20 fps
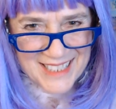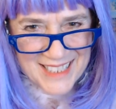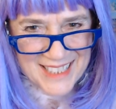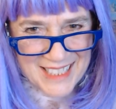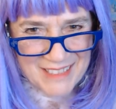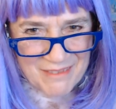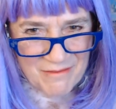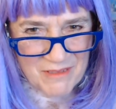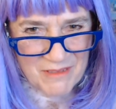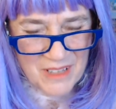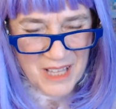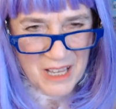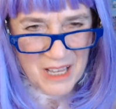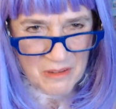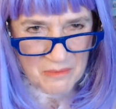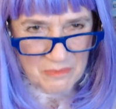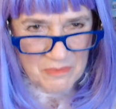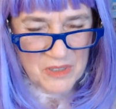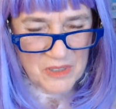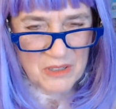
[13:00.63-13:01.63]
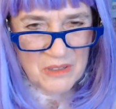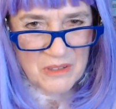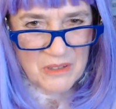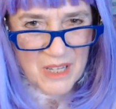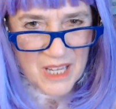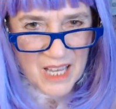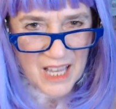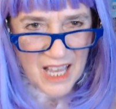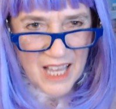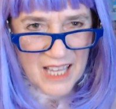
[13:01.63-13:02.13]
and will help you
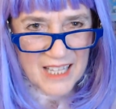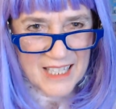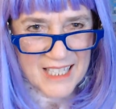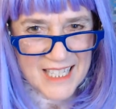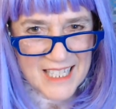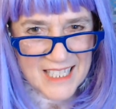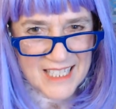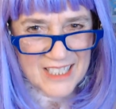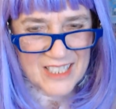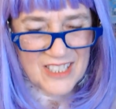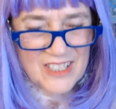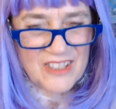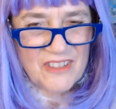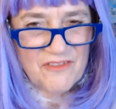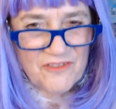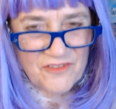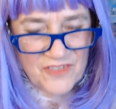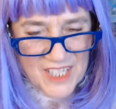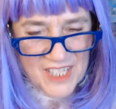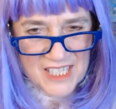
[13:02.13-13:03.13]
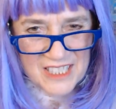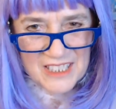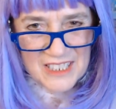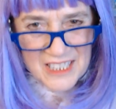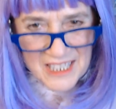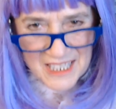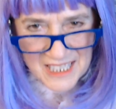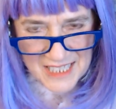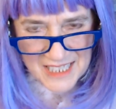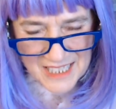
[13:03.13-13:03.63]
get into the feel of
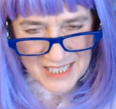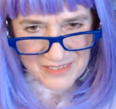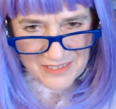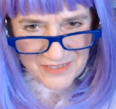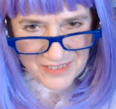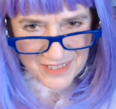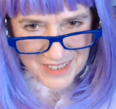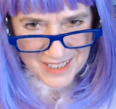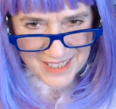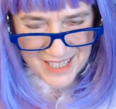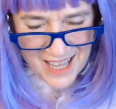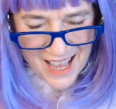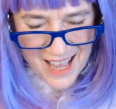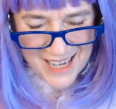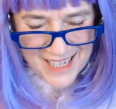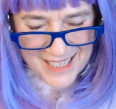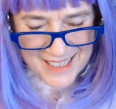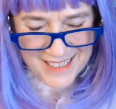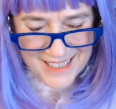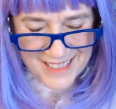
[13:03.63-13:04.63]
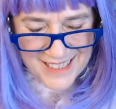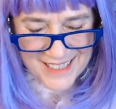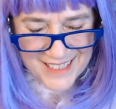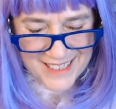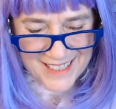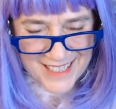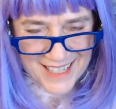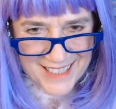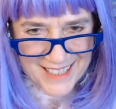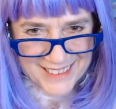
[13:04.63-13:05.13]
these different signs and
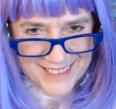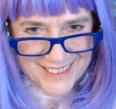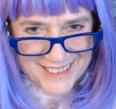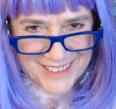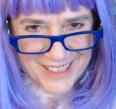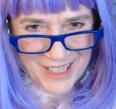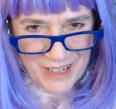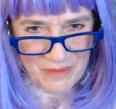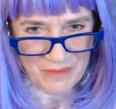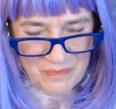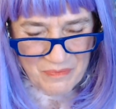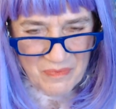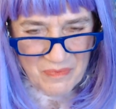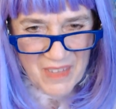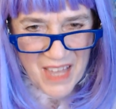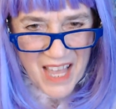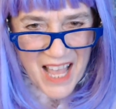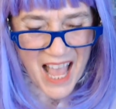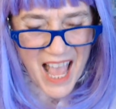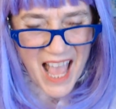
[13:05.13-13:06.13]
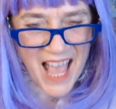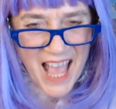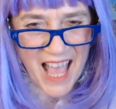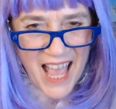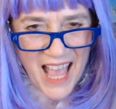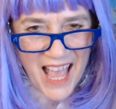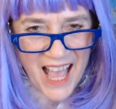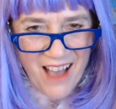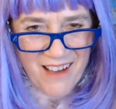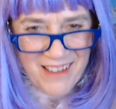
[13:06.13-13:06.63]
such. So,
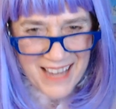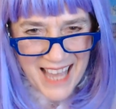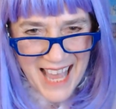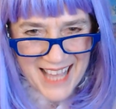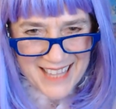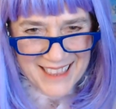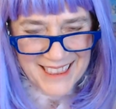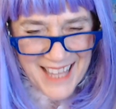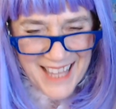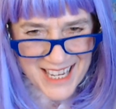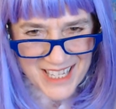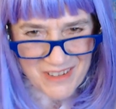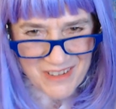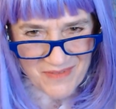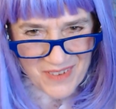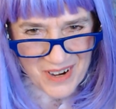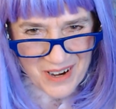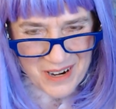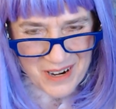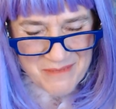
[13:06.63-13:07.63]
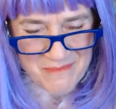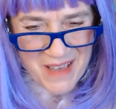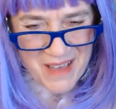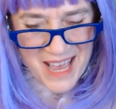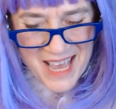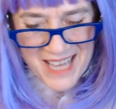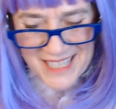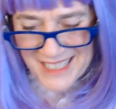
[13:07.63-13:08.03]
okay, thank you very much.